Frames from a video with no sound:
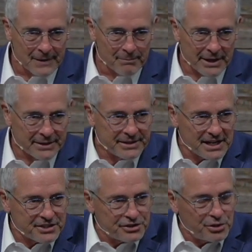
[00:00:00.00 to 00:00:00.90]
But it
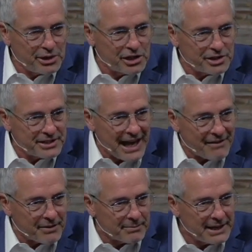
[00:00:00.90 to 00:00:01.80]
doesn't do any good to have
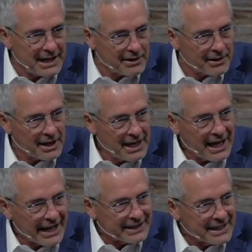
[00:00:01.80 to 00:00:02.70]
them near
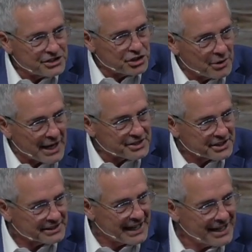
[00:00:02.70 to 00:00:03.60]
unless you actually
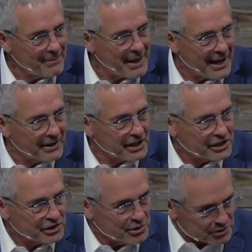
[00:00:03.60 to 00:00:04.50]
take them out and
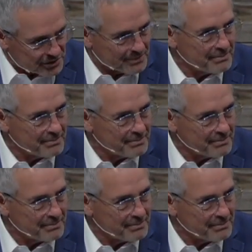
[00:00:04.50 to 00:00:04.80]
use them.